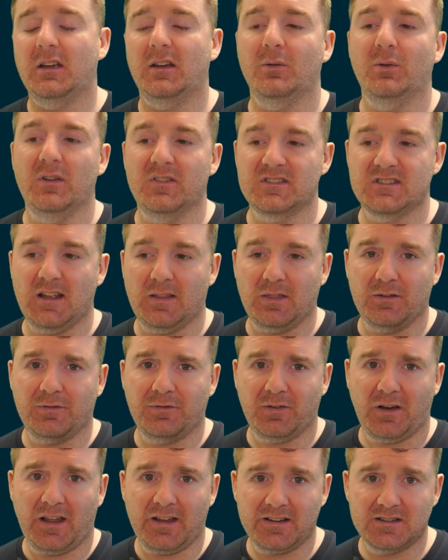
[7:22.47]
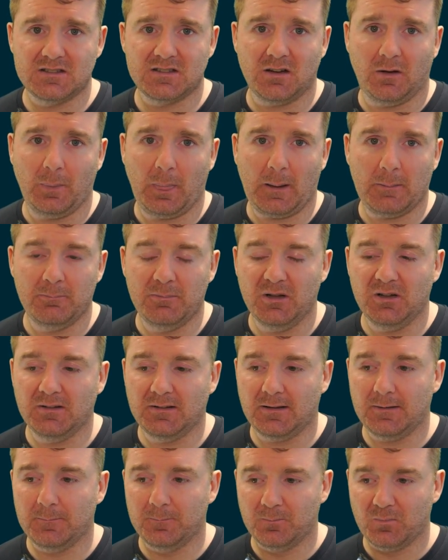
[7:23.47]
We've set the flags on that
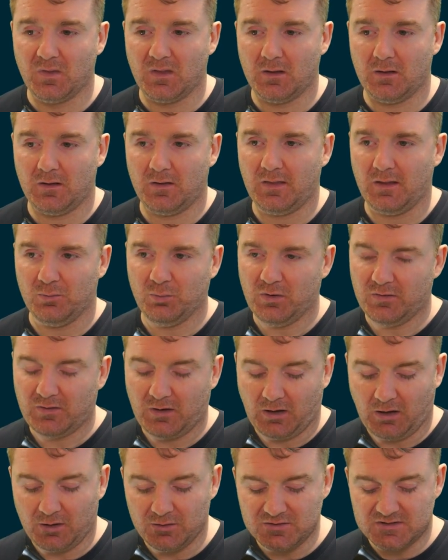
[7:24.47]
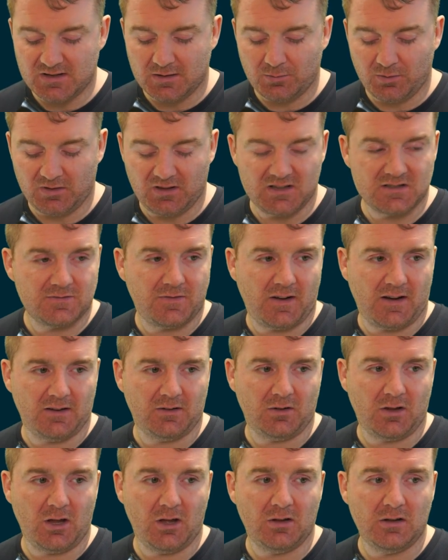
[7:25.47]
builder. Then we've closed it with this final
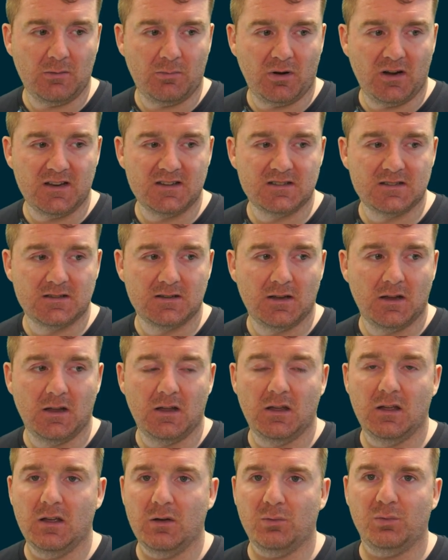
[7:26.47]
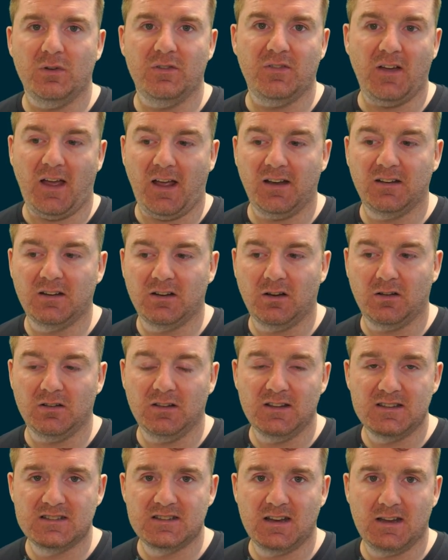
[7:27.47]
curly brace. We've ended our
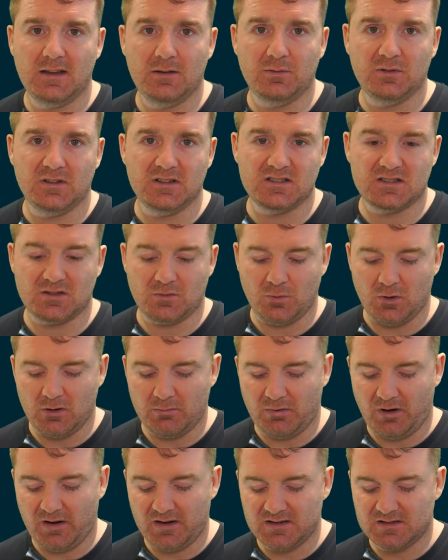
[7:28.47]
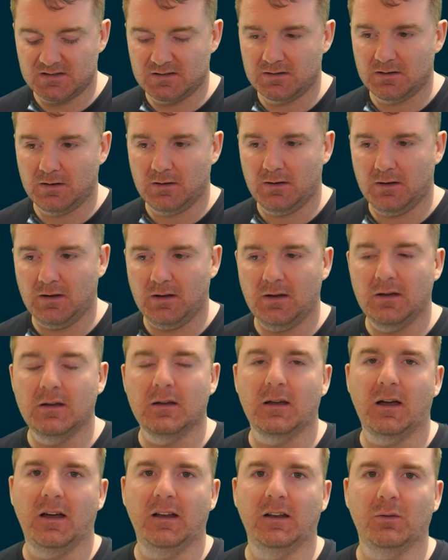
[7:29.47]
list here with the square brace
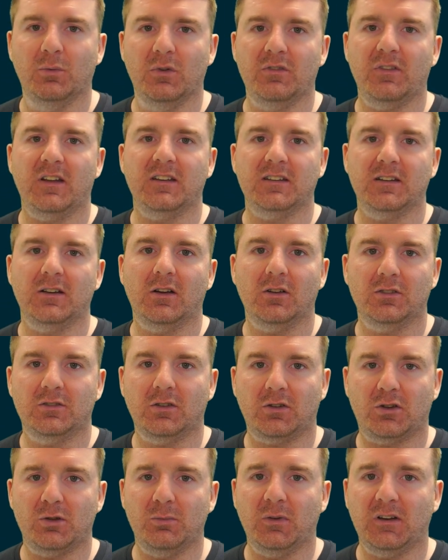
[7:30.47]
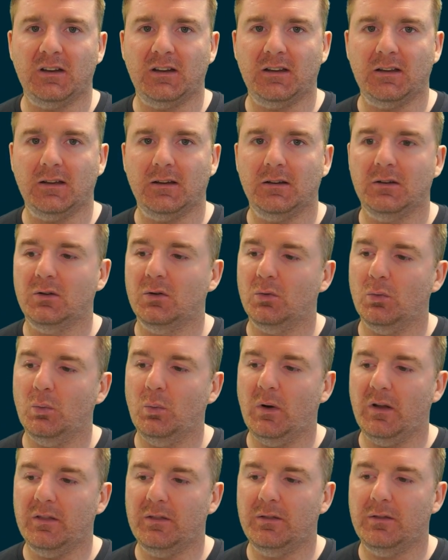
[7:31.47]
and then we've ended our document here
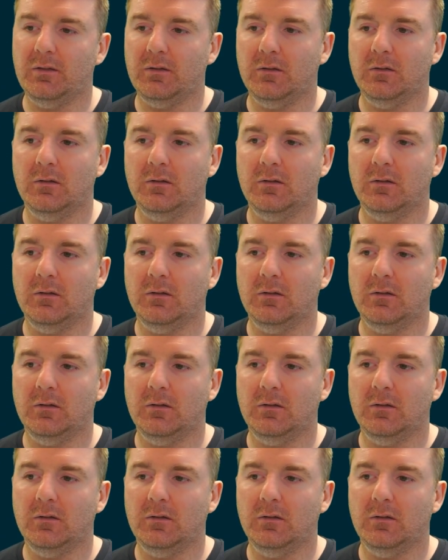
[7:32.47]
with